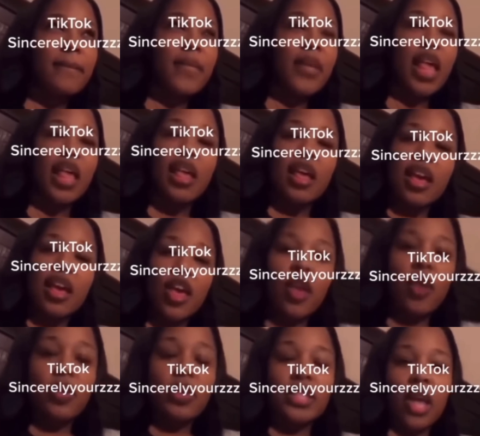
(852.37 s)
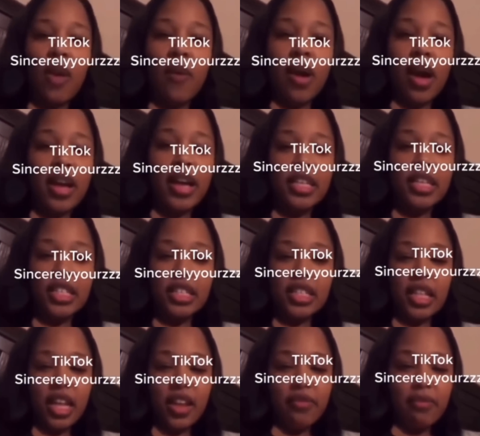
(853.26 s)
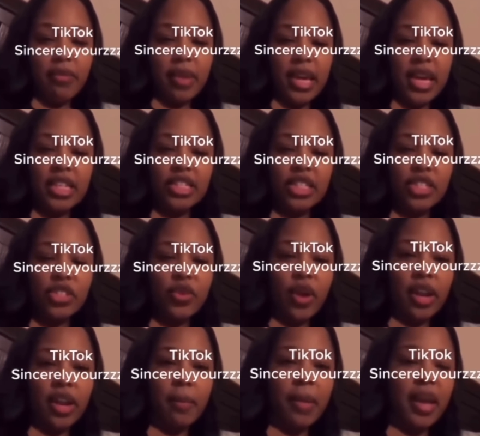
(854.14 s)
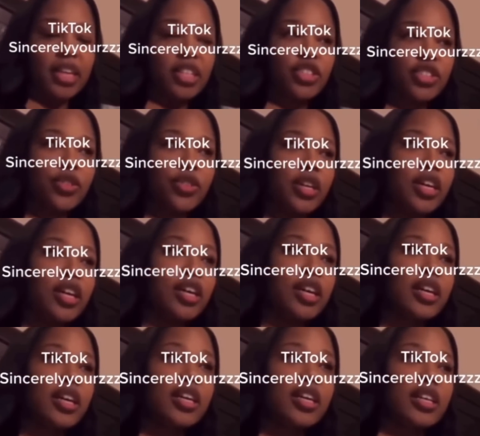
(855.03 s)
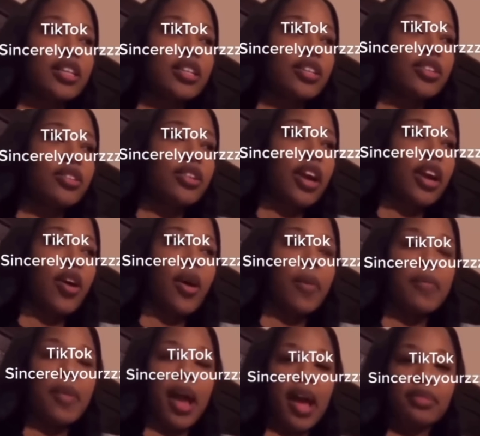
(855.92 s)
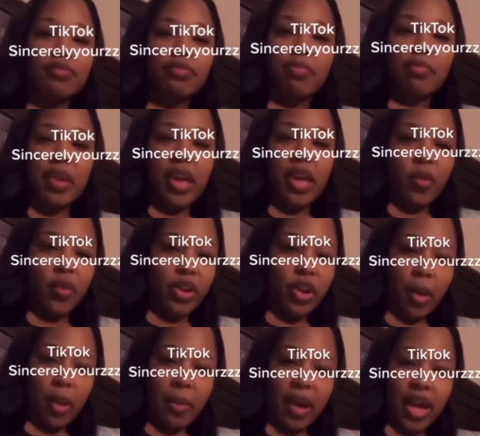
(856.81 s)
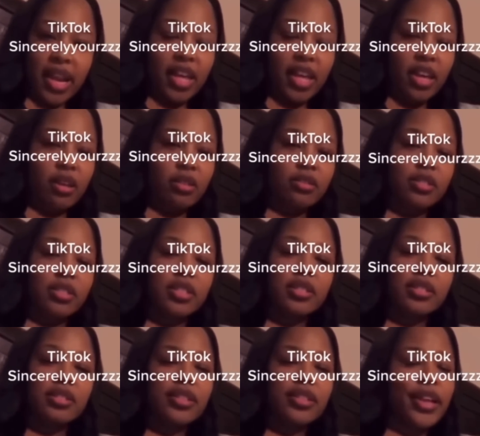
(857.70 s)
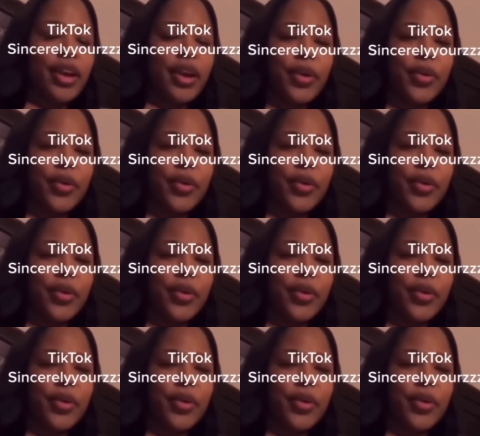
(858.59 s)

it was oh well, he just loved me. He just trying to make sure, you know, I'm not being with nobody else. No.